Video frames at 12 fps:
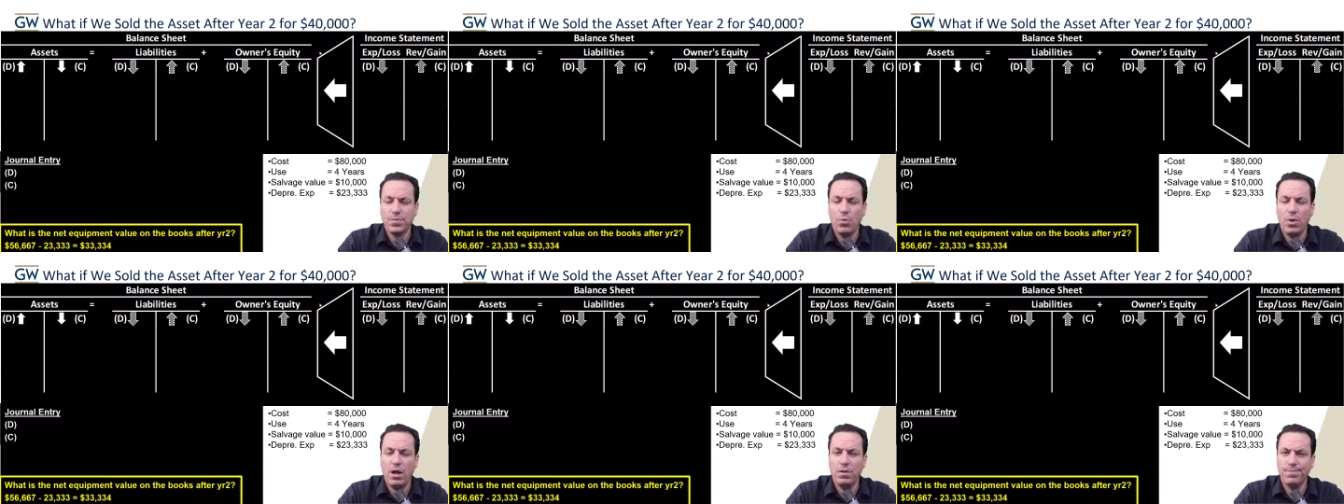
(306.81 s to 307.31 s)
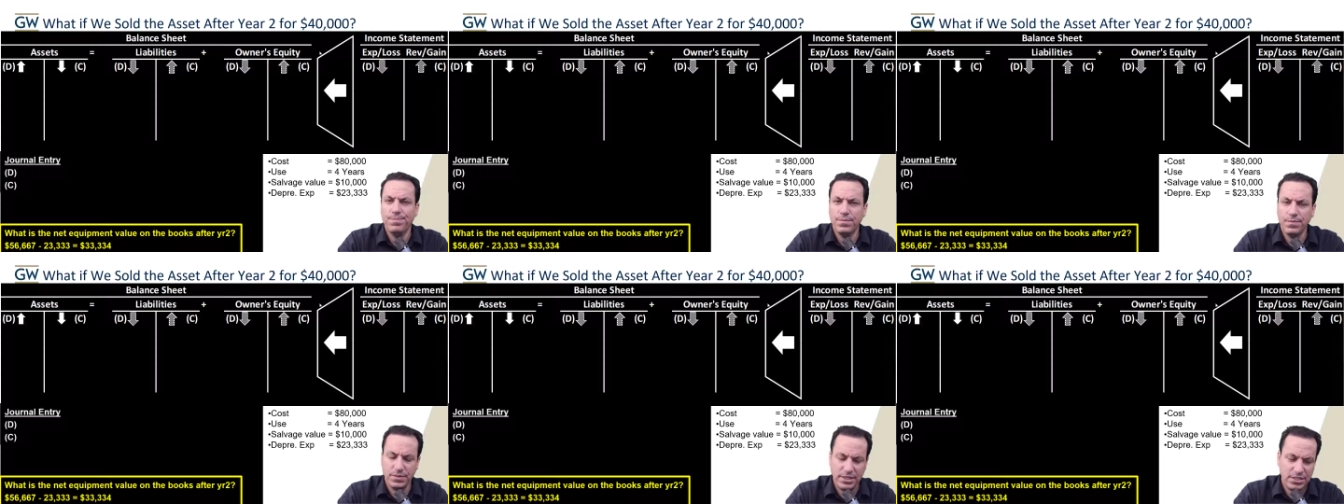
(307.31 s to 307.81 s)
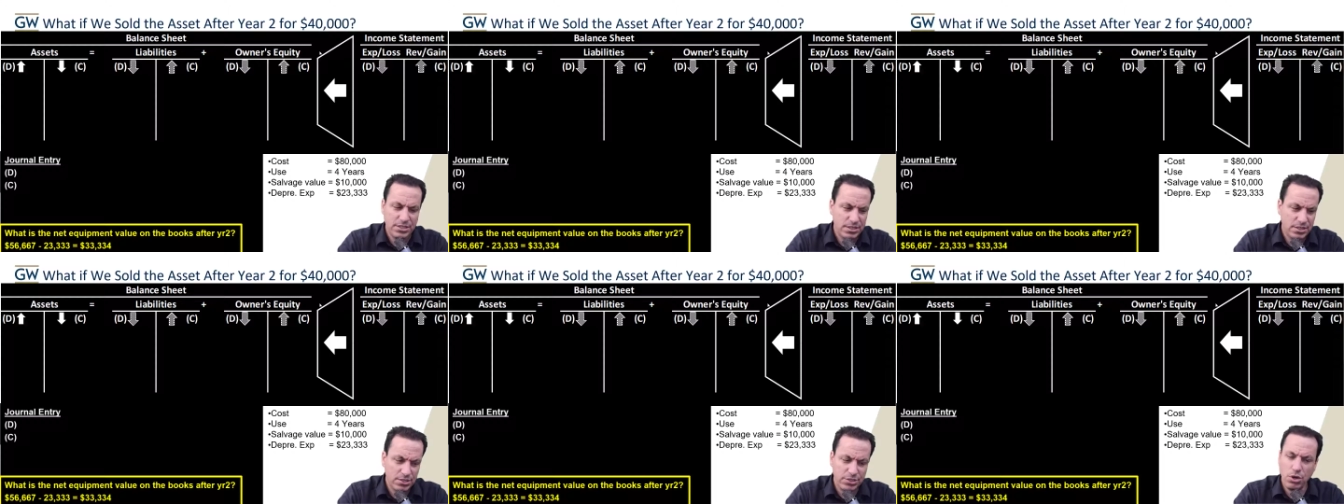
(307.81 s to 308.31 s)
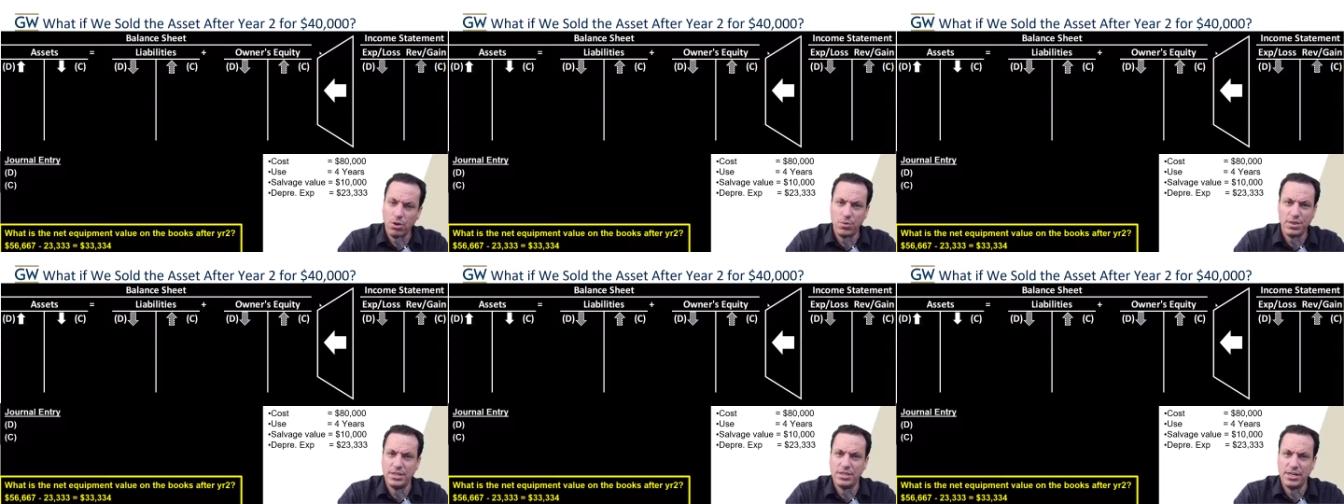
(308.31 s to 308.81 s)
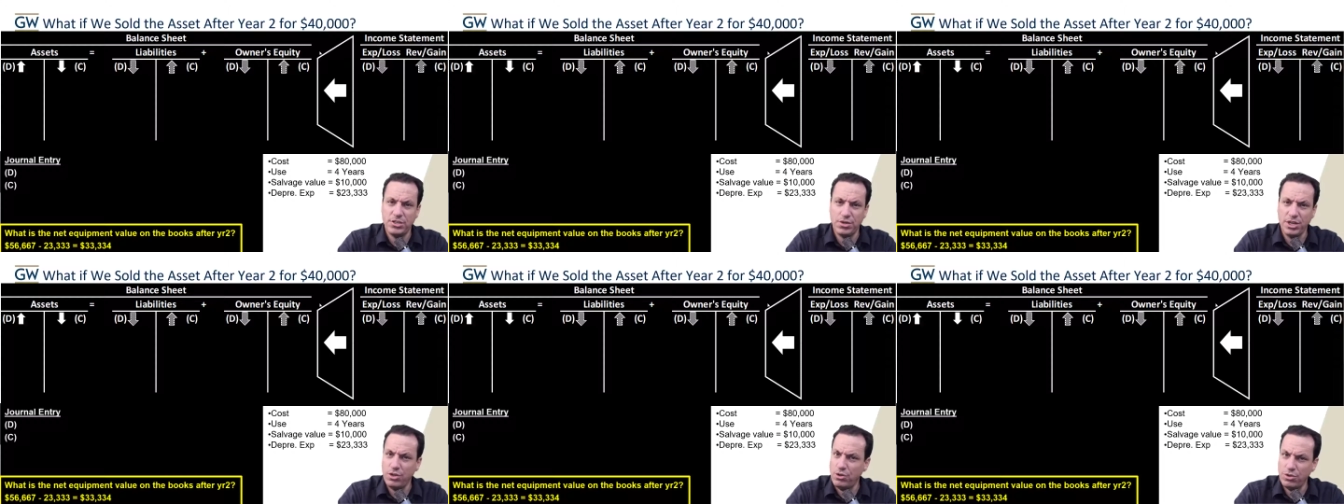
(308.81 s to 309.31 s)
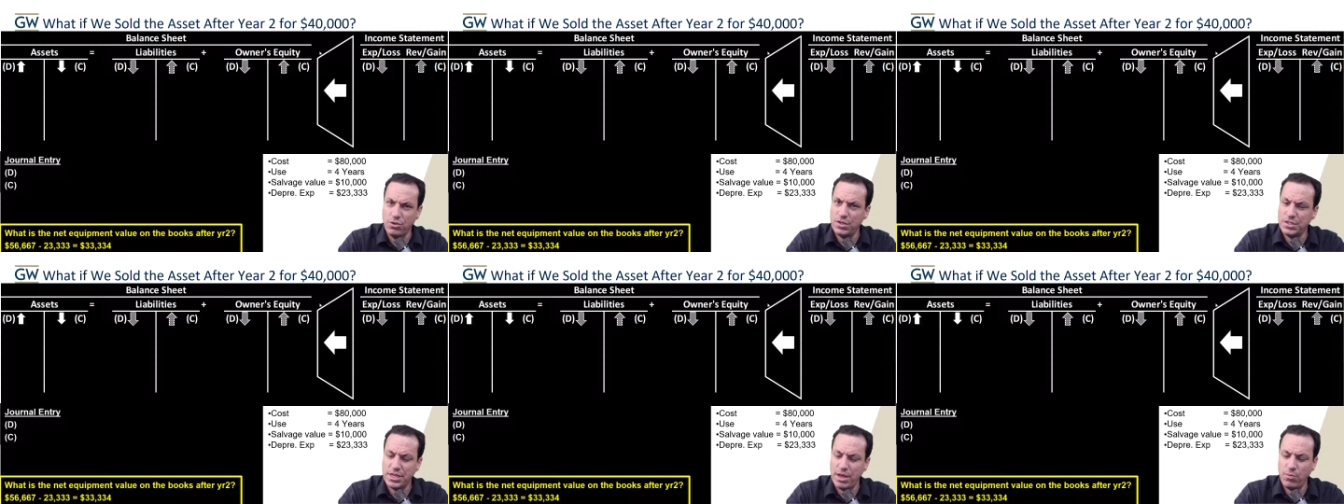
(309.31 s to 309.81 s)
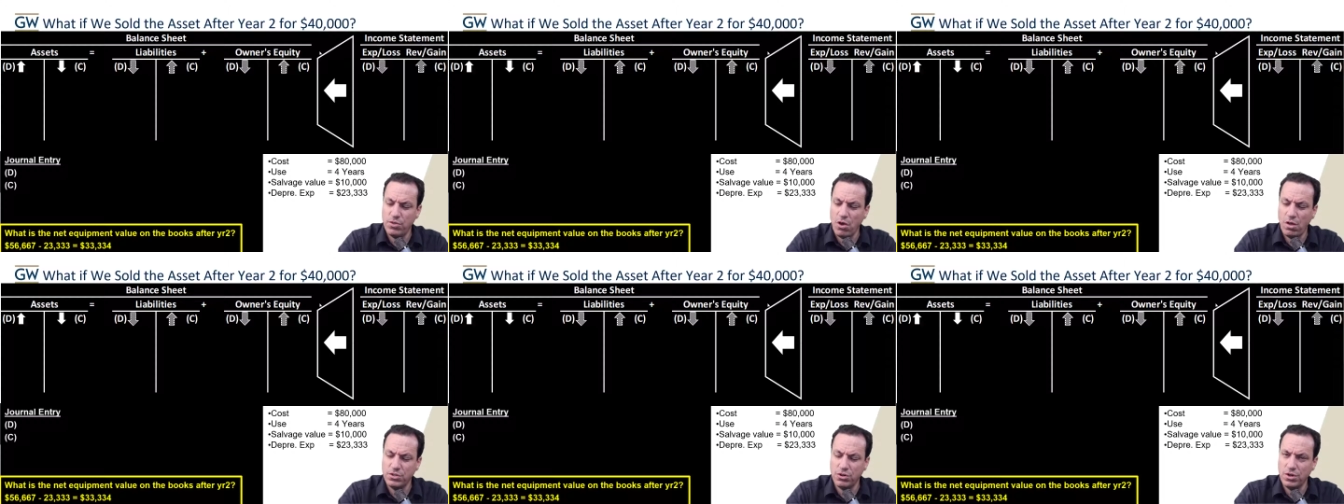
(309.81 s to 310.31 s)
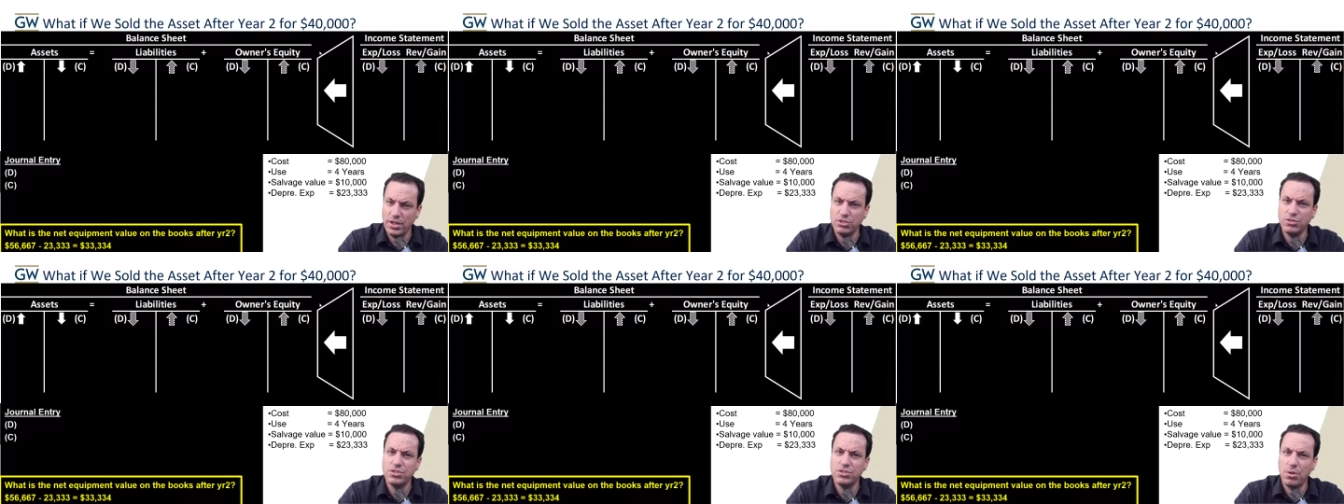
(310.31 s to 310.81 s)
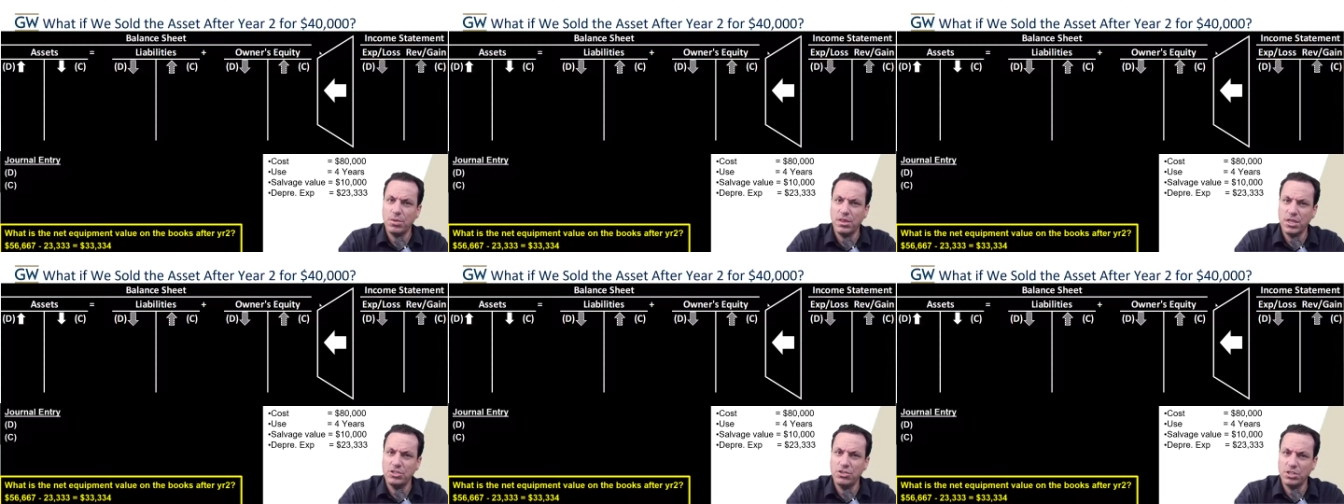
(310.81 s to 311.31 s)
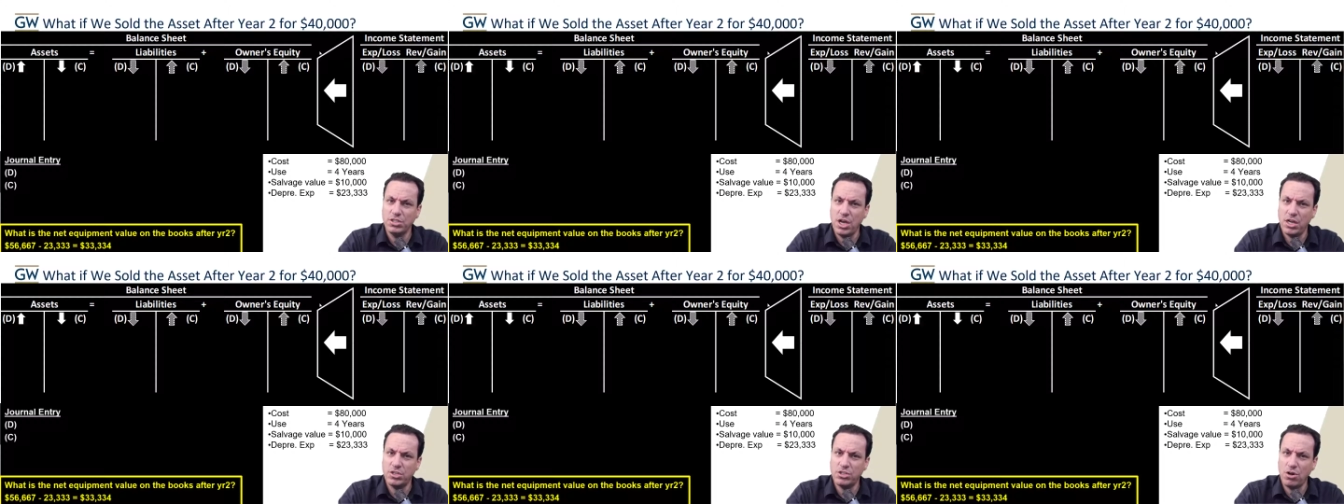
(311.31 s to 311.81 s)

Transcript: Well, let's start with this entry. You do the same with all journal entries. Start with the things you can touch.